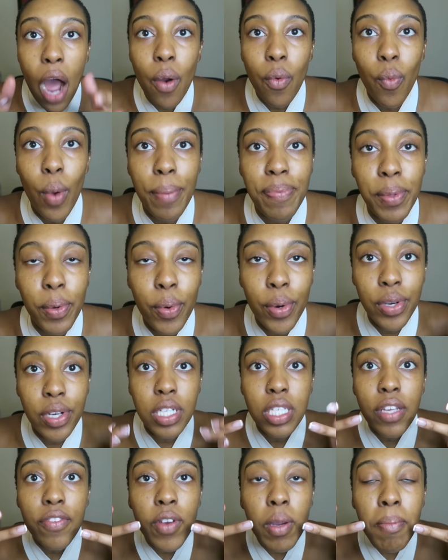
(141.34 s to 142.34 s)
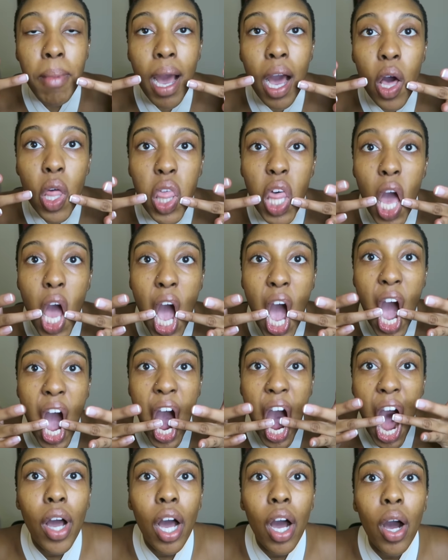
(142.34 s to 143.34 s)
Wipe the corners of your mouth.
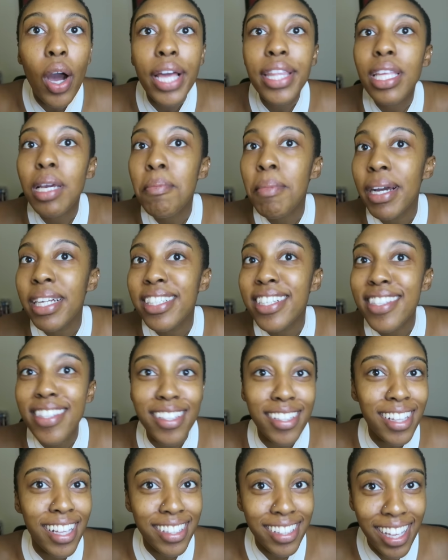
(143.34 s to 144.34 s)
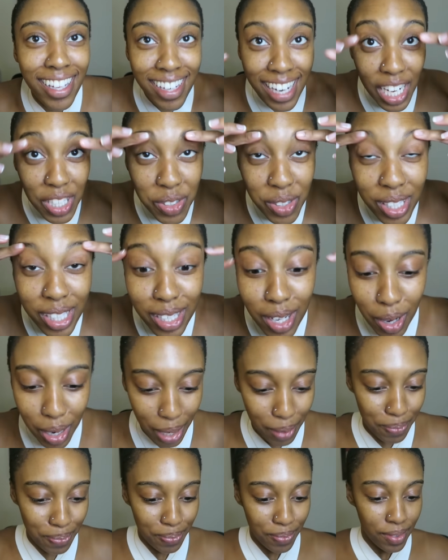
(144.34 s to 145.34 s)
Oh, I think mine just look like that naturally. Okay,
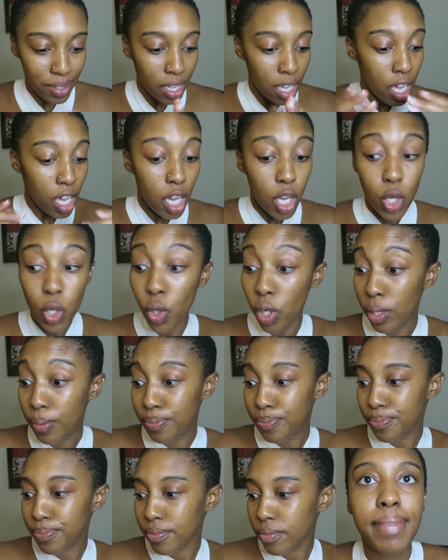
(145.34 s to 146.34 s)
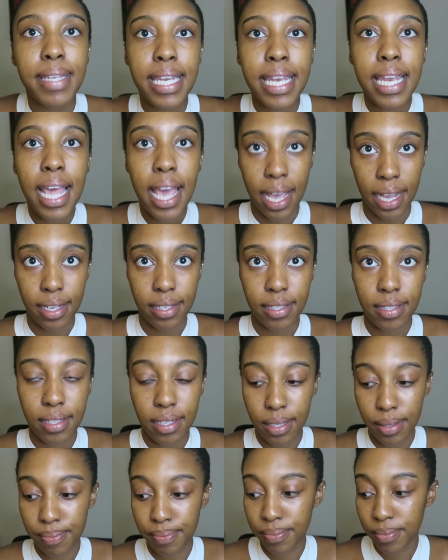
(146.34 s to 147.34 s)
cool. Next,
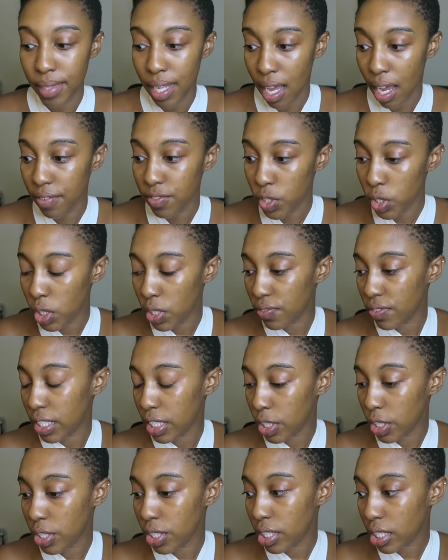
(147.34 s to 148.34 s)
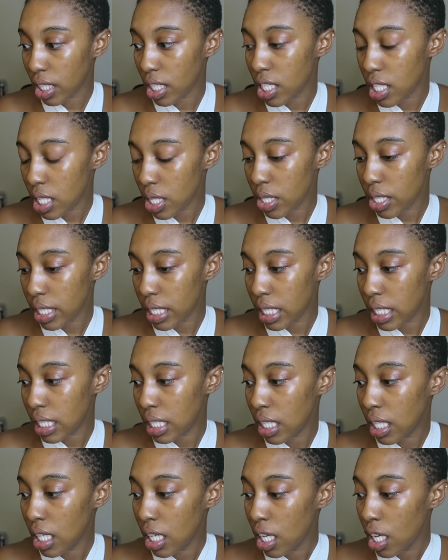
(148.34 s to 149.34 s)
after you've done your
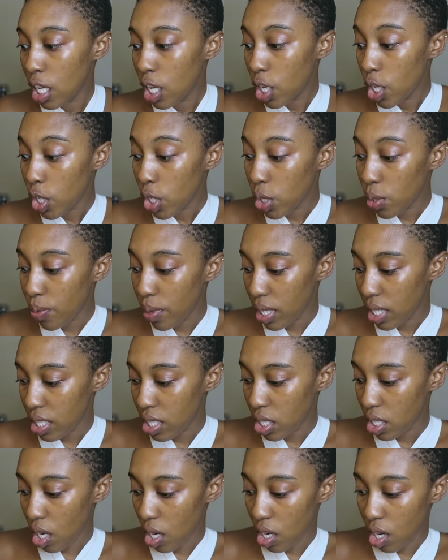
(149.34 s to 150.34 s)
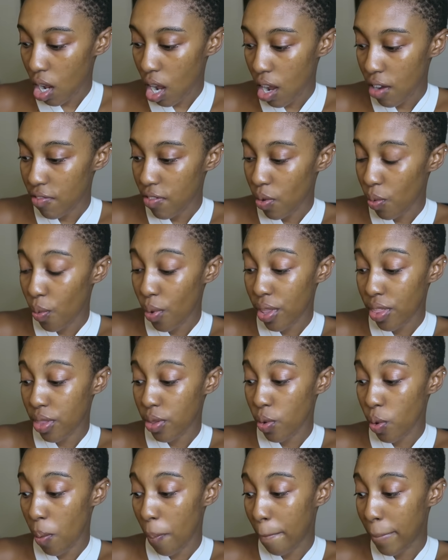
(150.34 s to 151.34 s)
sunscreen, you wanna start off with
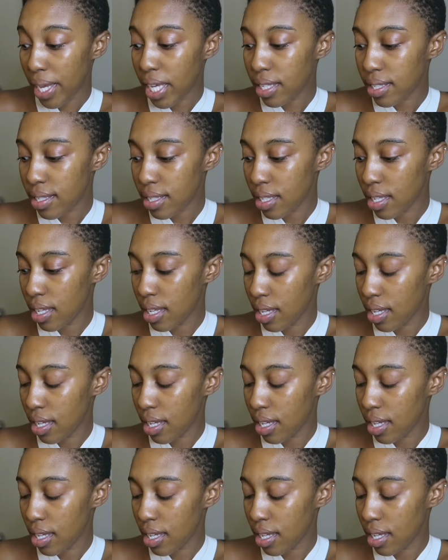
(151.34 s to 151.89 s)
your base.